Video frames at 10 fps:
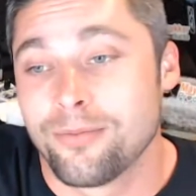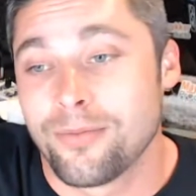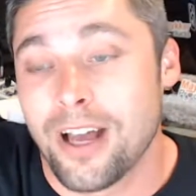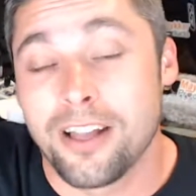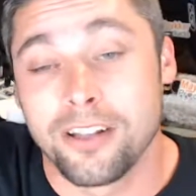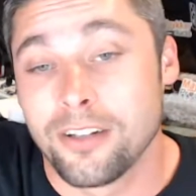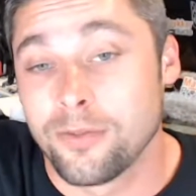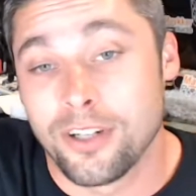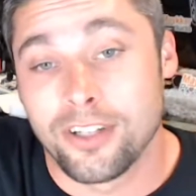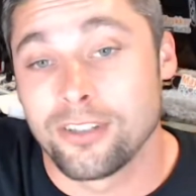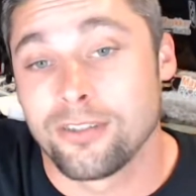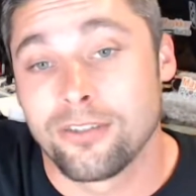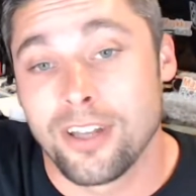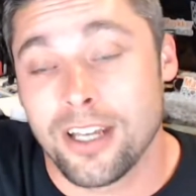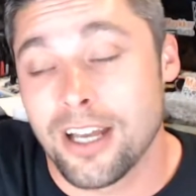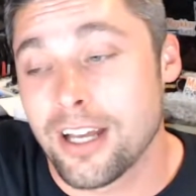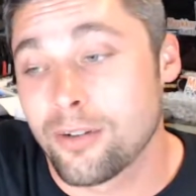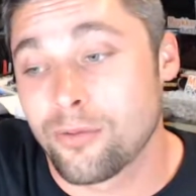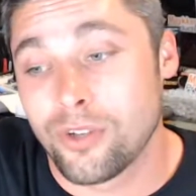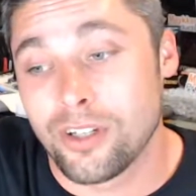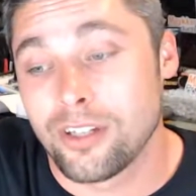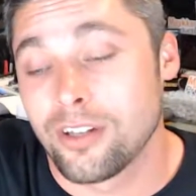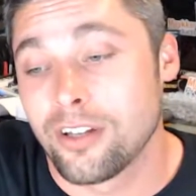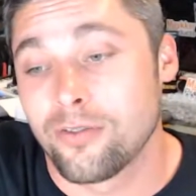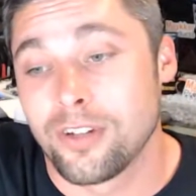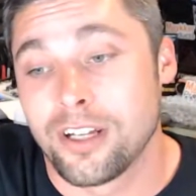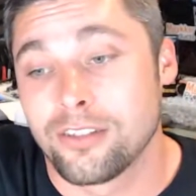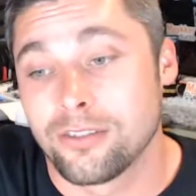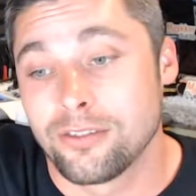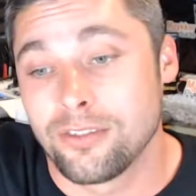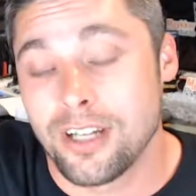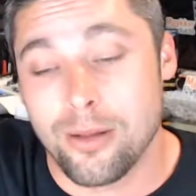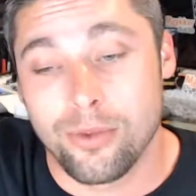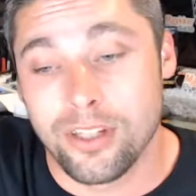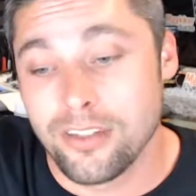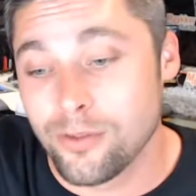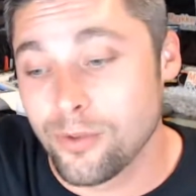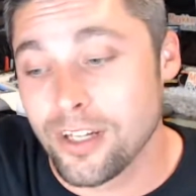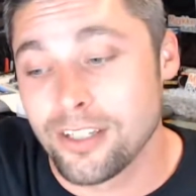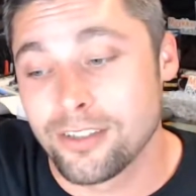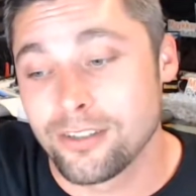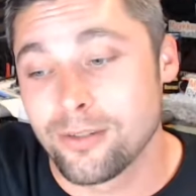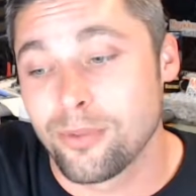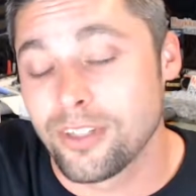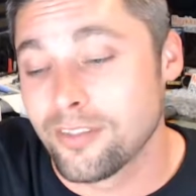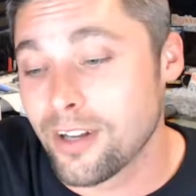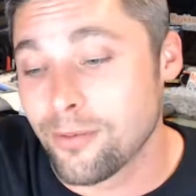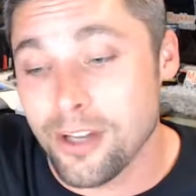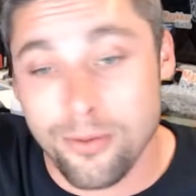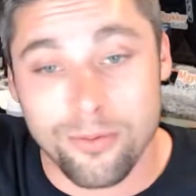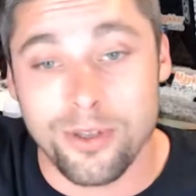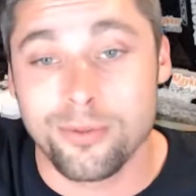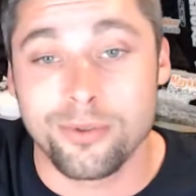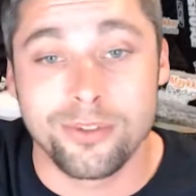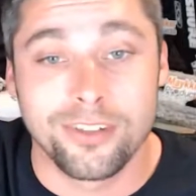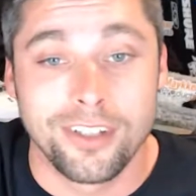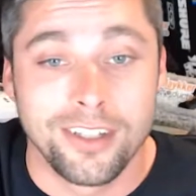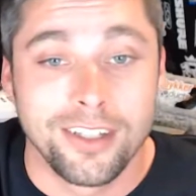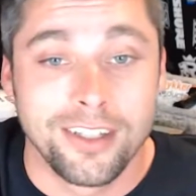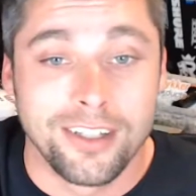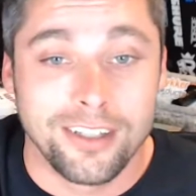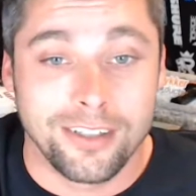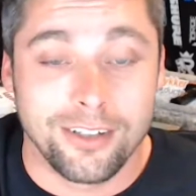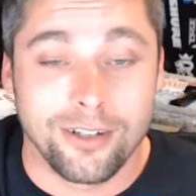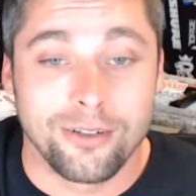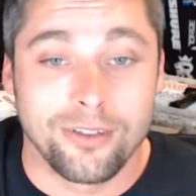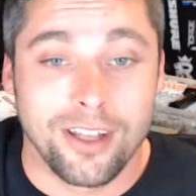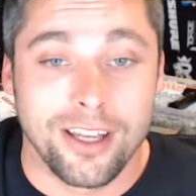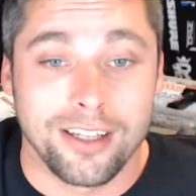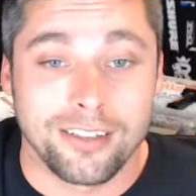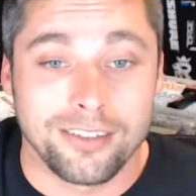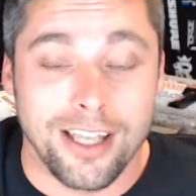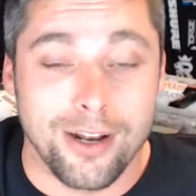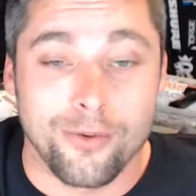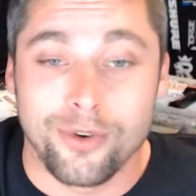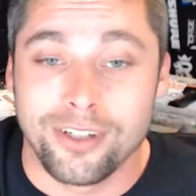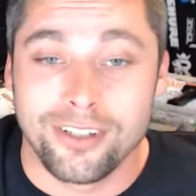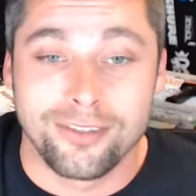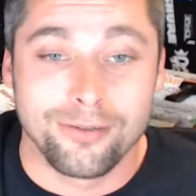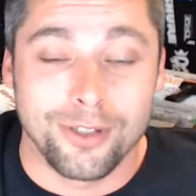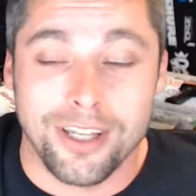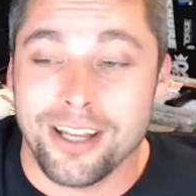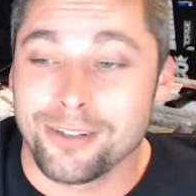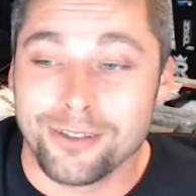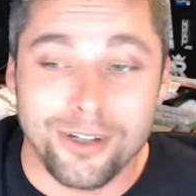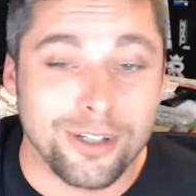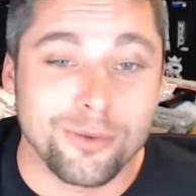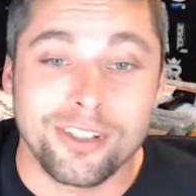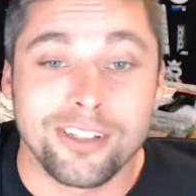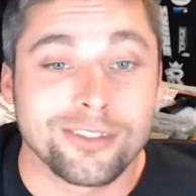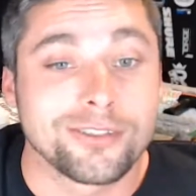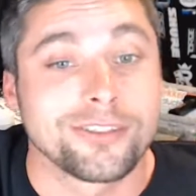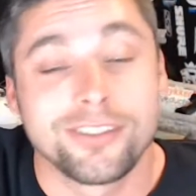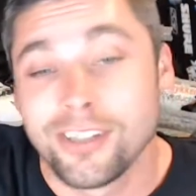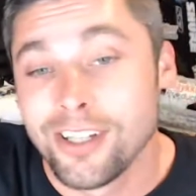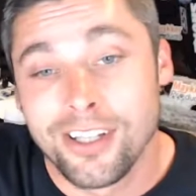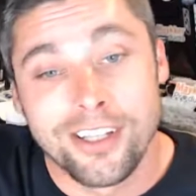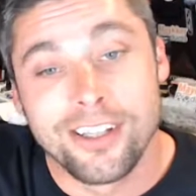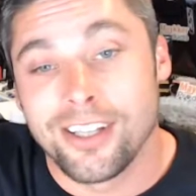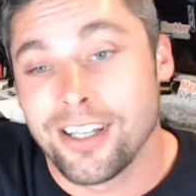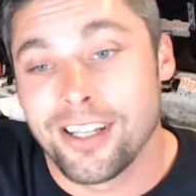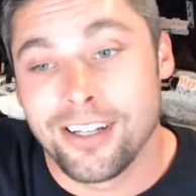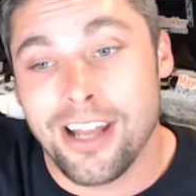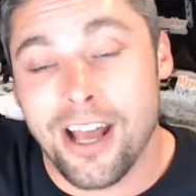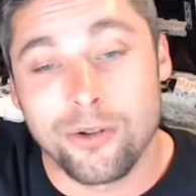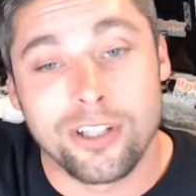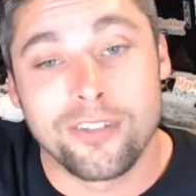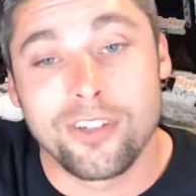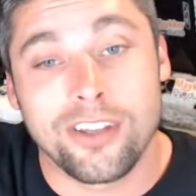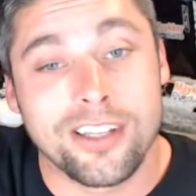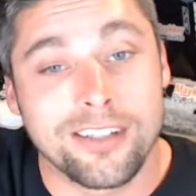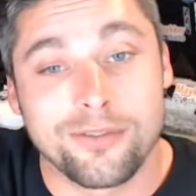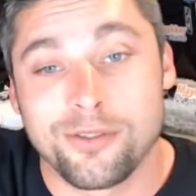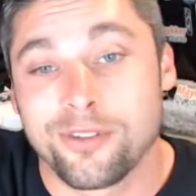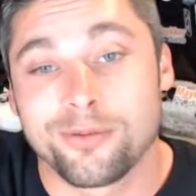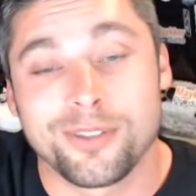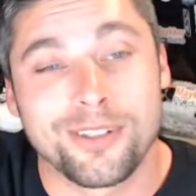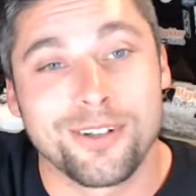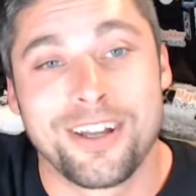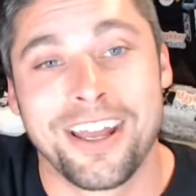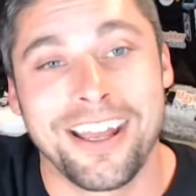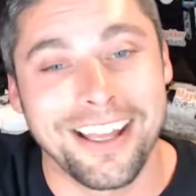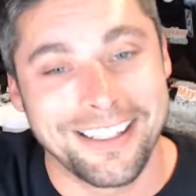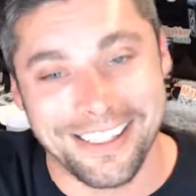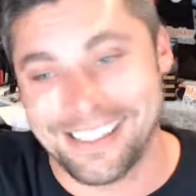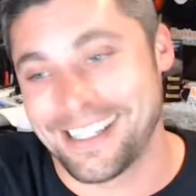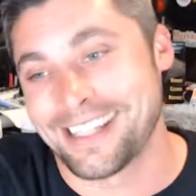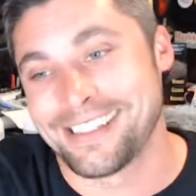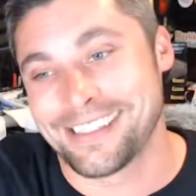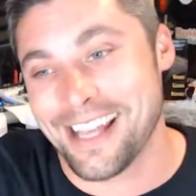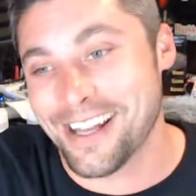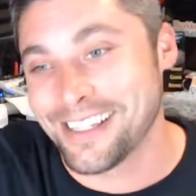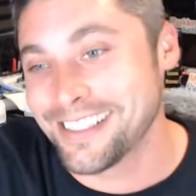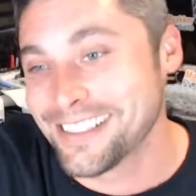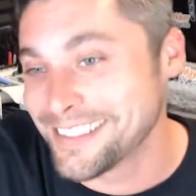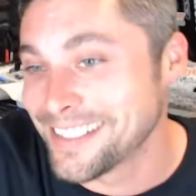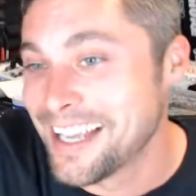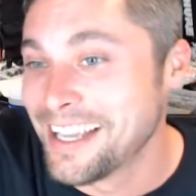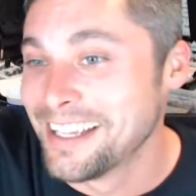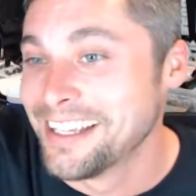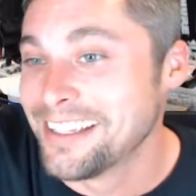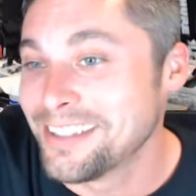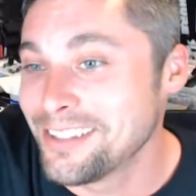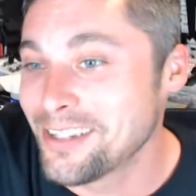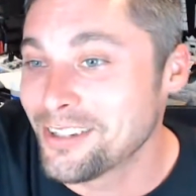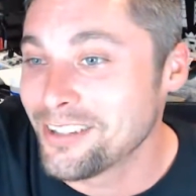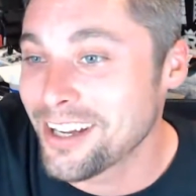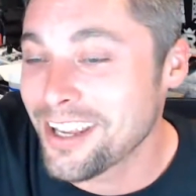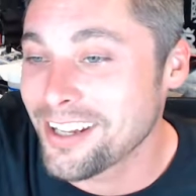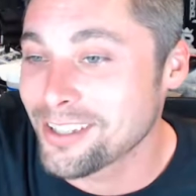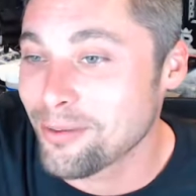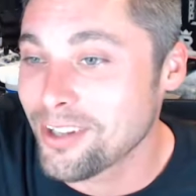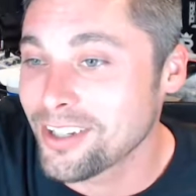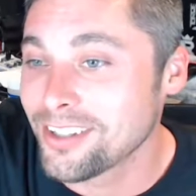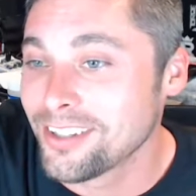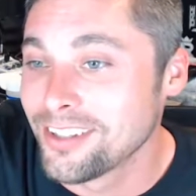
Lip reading: I love what I do. Like, I really love what I do, and I believe in what I do. I believe that I'm helping people, like they don't want to look out their dirty windows, and I would love to clean it for them. So that's just how it is. I can't explain it.